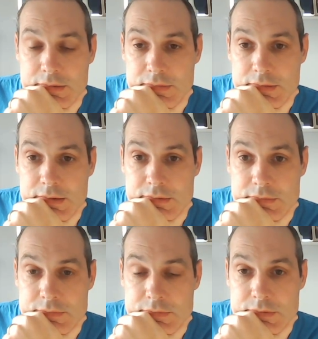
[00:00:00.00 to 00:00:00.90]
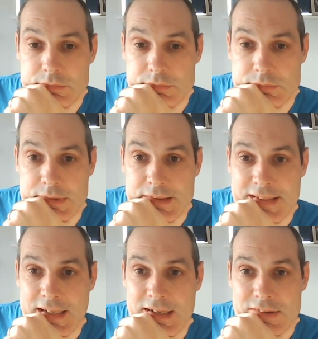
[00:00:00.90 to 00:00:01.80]
then we
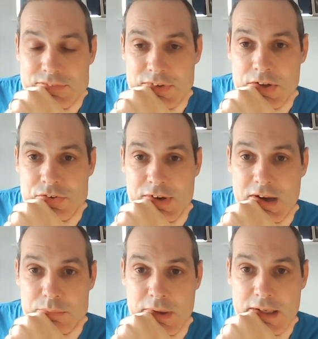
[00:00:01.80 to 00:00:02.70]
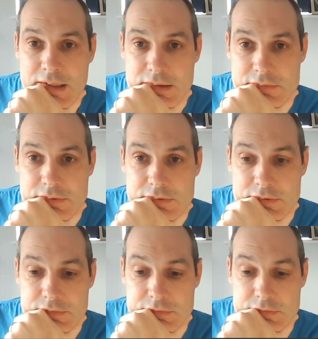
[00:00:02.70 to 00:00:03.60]
have a checkmate
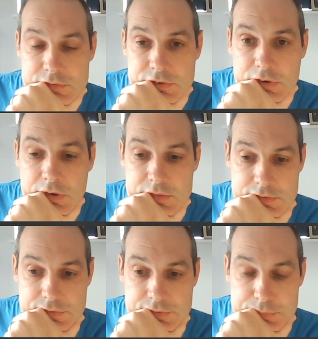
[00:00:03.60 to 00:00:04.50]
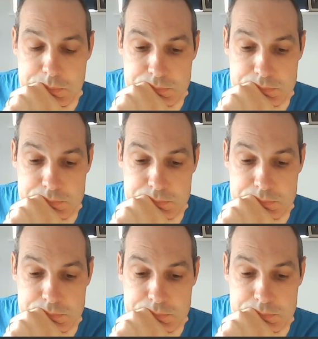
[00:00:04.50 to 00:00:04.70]
chance.